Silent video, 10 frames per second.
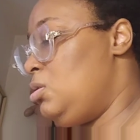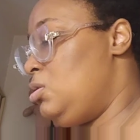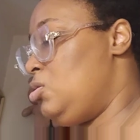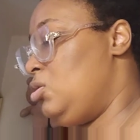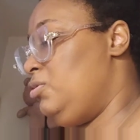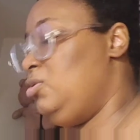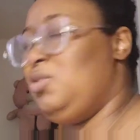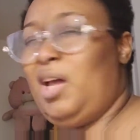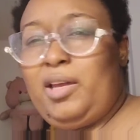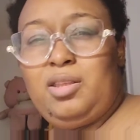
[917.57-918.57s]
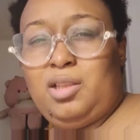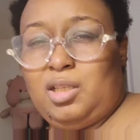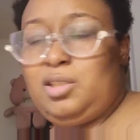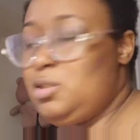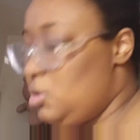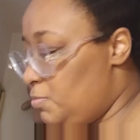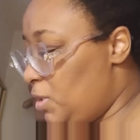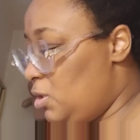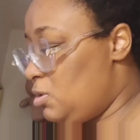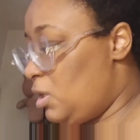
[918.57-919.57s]
So if you like the linen
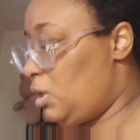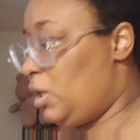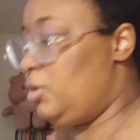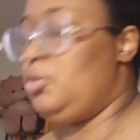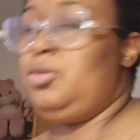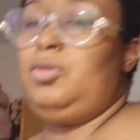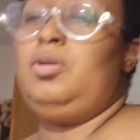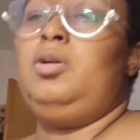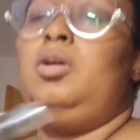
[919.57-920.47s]
smells like I do,